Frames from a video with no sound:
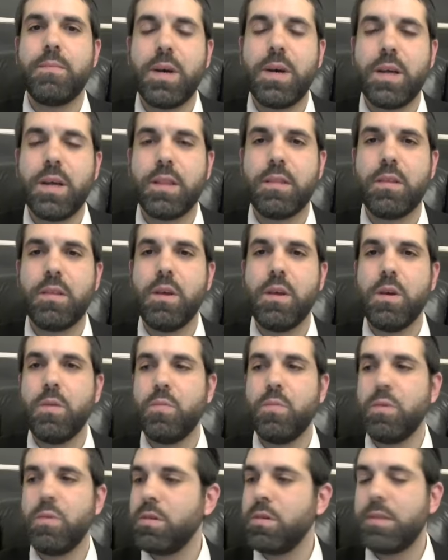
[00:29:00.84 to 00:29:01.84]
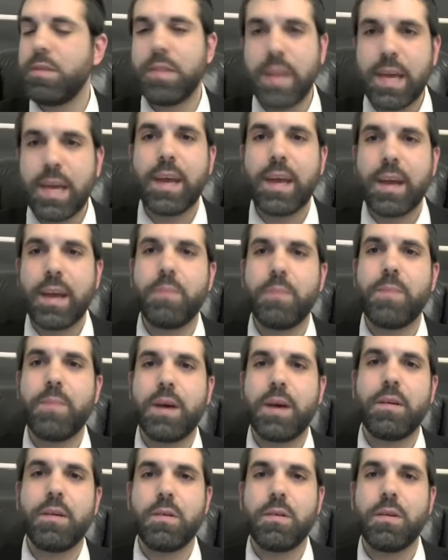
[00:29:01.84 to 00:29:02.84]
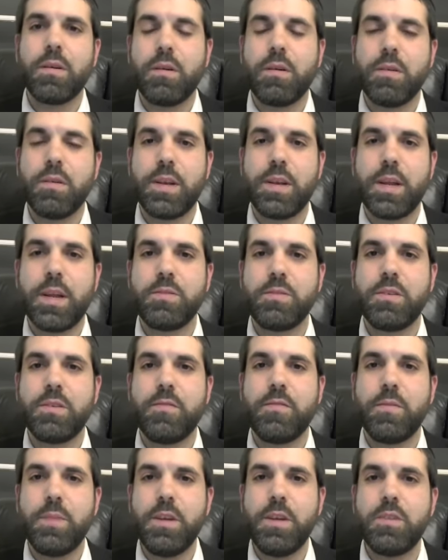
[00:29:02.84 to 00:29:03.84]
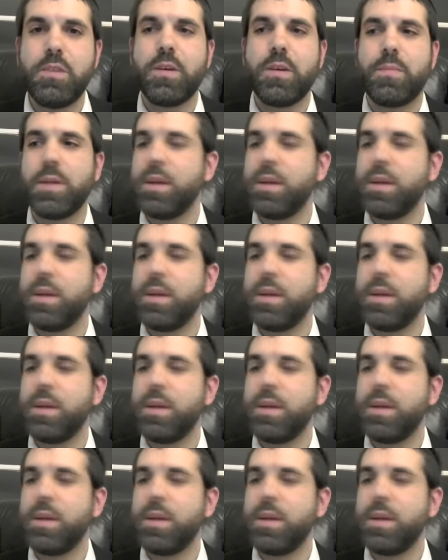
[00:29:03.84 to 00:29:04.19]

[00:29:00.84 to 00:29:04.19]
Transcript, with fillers: month, we're thinking about our redemption from Egypt.